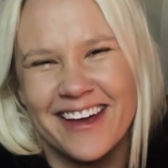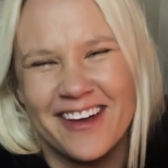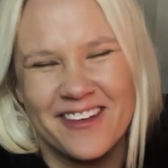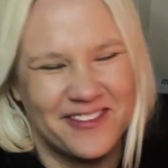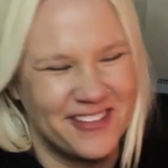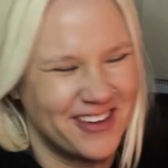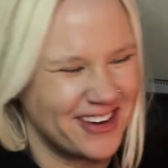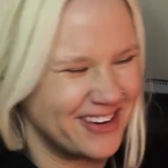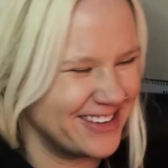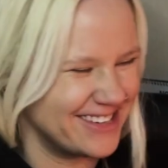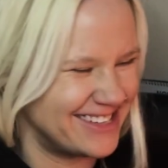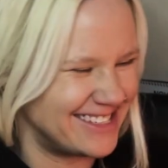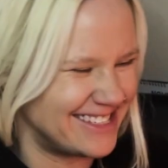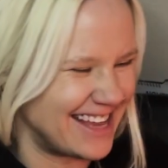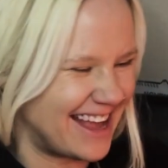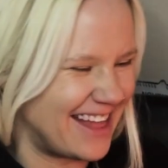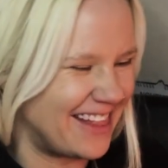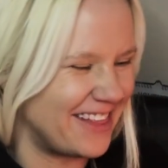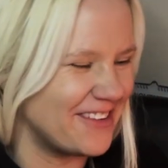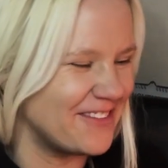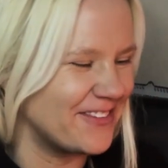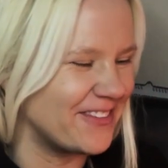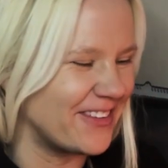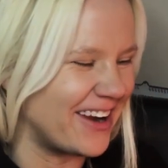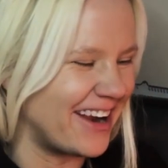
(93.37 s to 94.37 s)
if you're
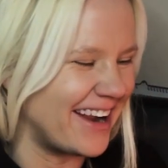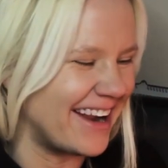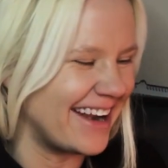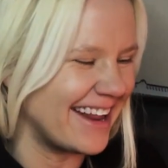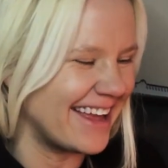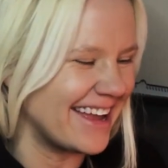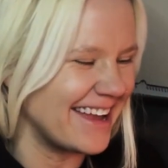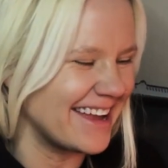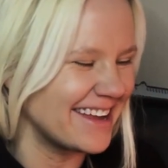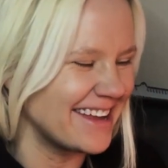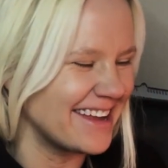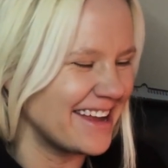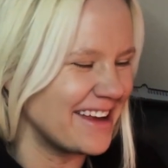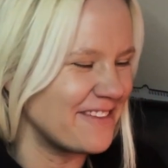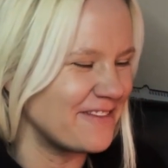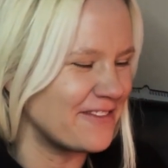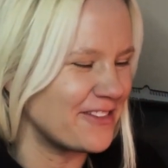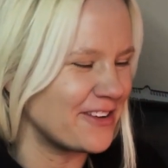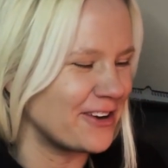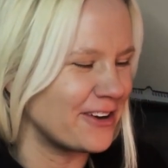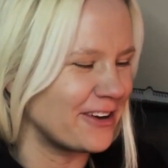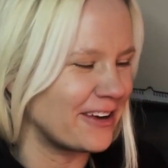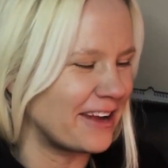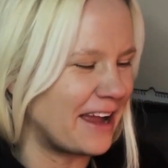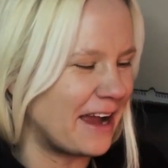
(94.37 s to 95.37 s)
celebrating,
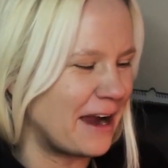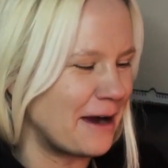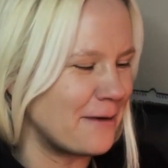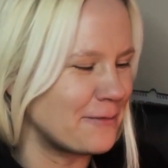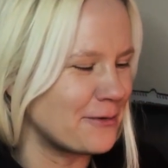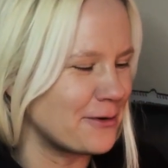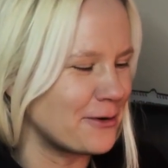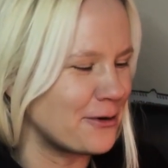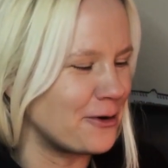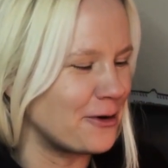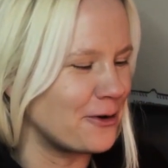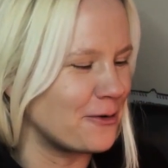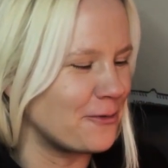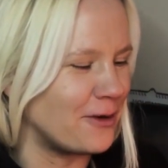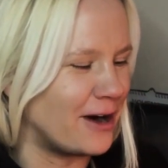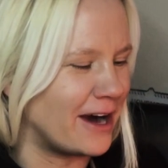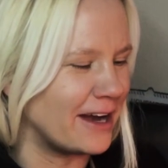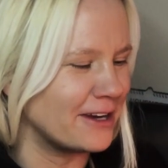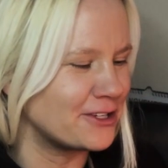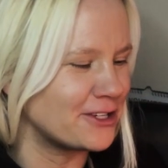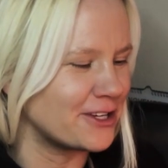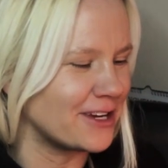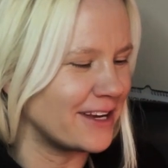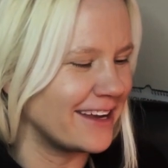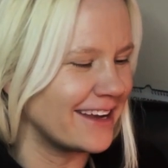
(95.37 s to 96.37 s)
if you're a Capricorn
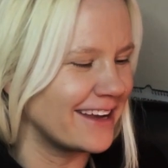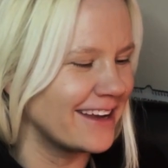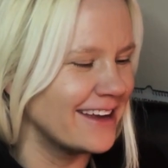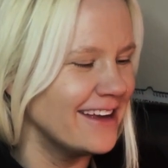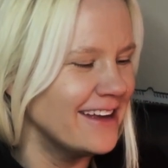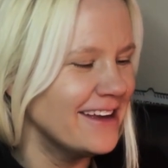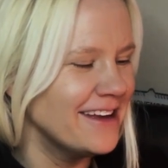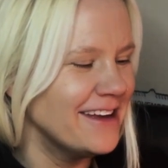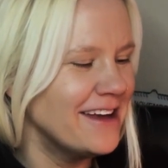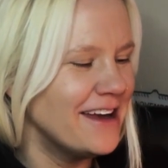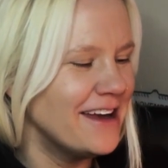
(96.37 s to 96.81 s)
watching.